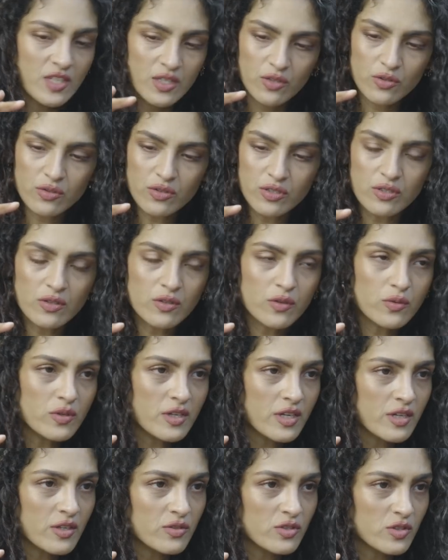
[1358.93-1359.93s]
You
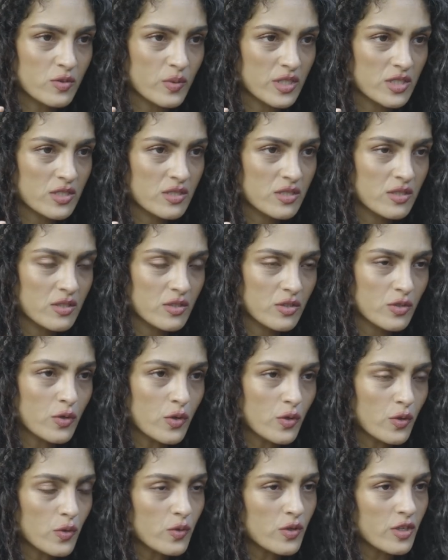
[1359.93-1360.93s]
conclude and you switch. You
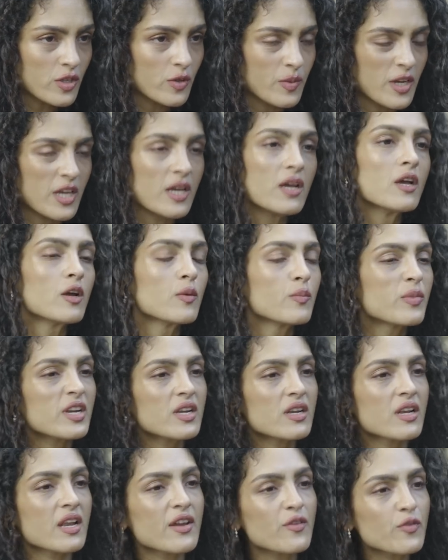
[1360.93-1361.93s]
conclude and you play. But
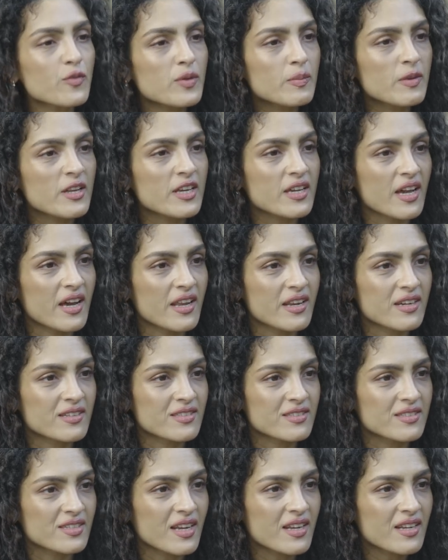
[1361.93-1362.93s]
in life, we play
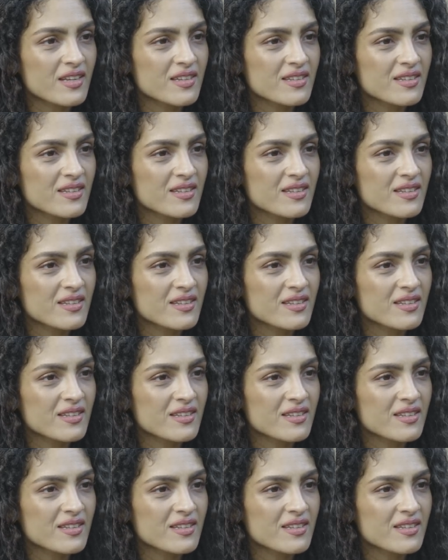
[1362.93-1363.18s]
characters, right?